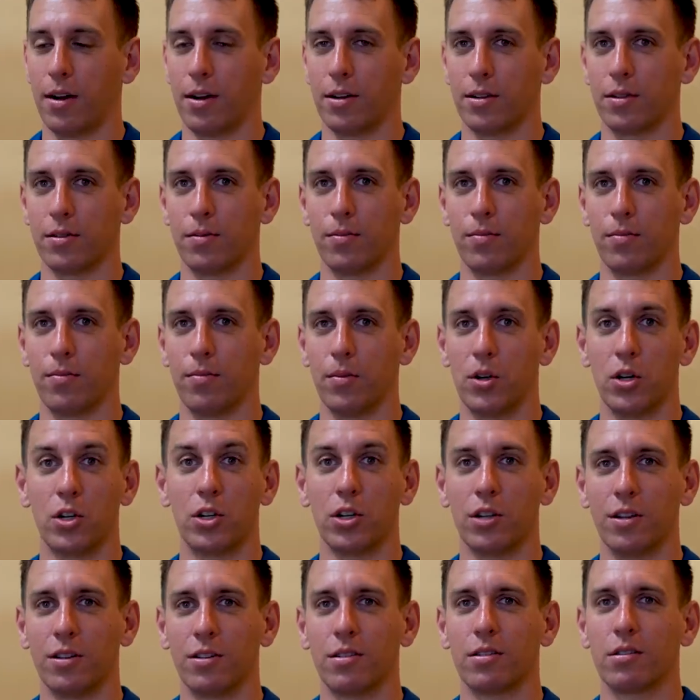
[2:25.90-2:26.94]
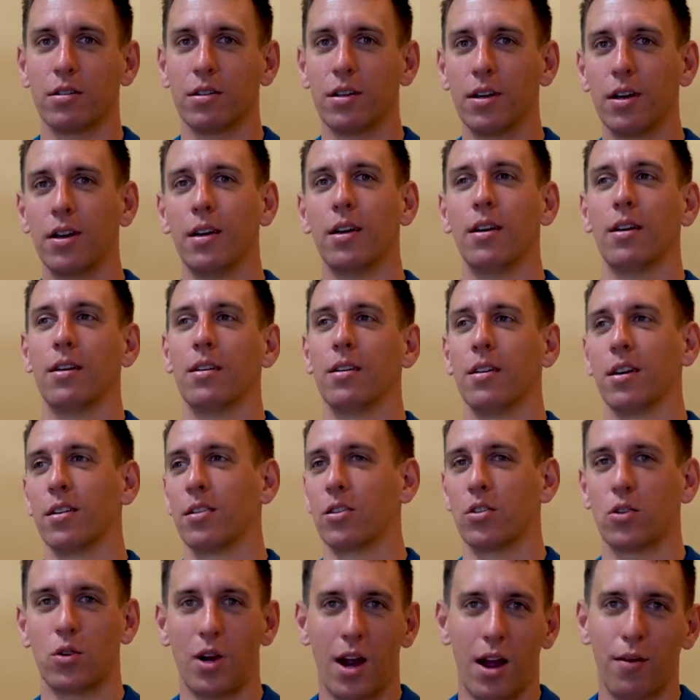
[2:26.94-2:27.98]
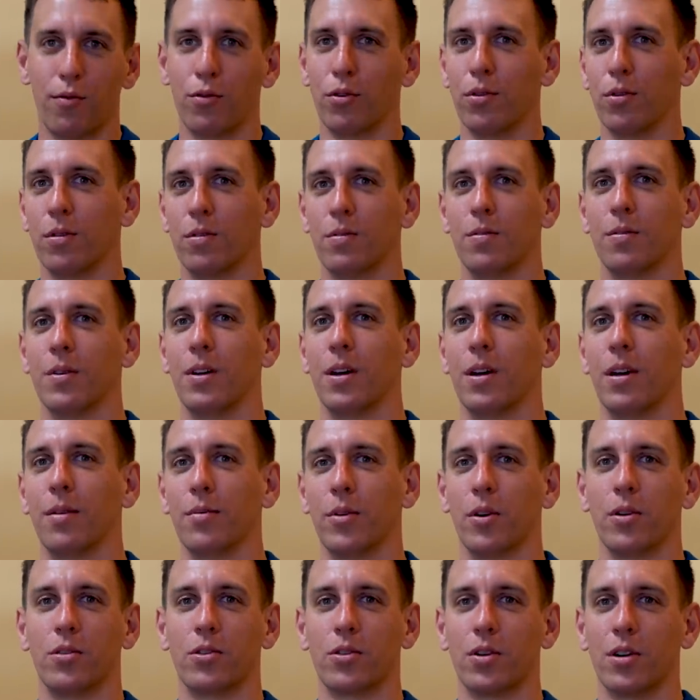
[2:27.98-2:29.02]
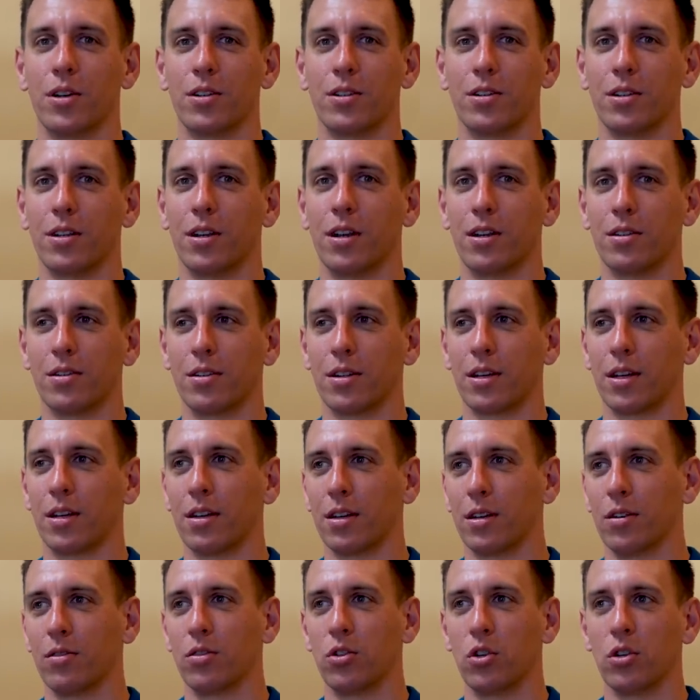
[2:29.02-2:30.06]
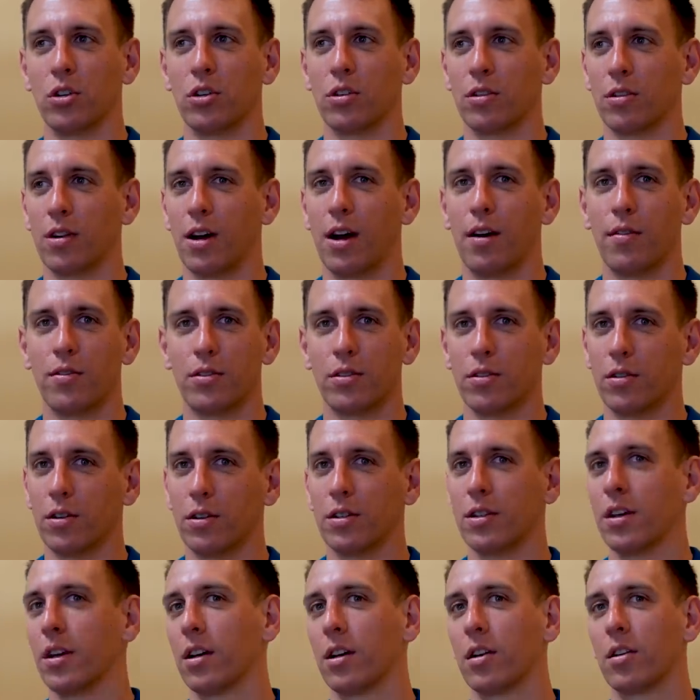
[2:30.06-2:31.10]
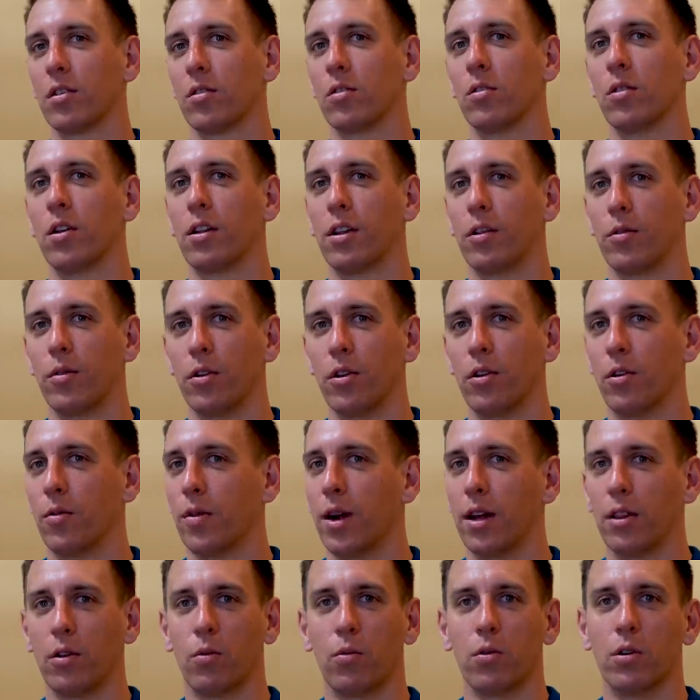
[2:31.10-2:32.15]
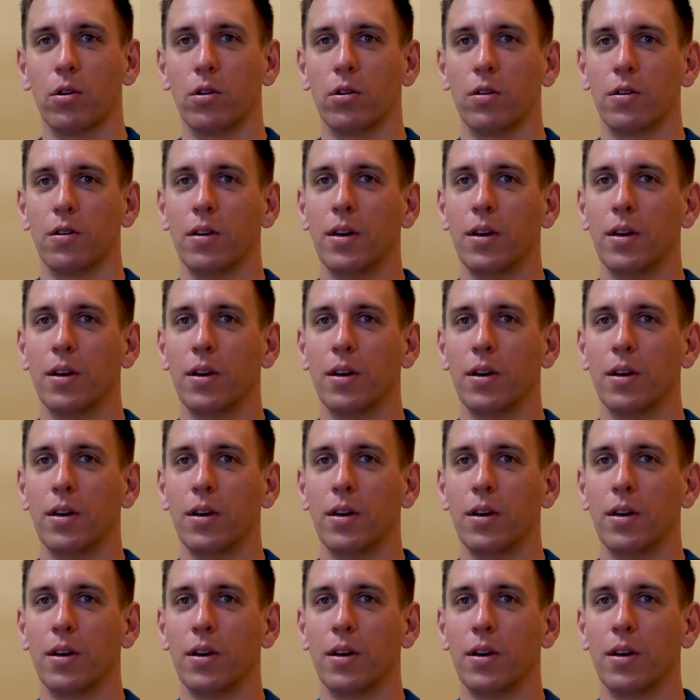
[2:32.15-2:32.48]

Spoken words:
awesome missions. You get to travel, you're trusted as like a junior officer to take a crew on the road around the world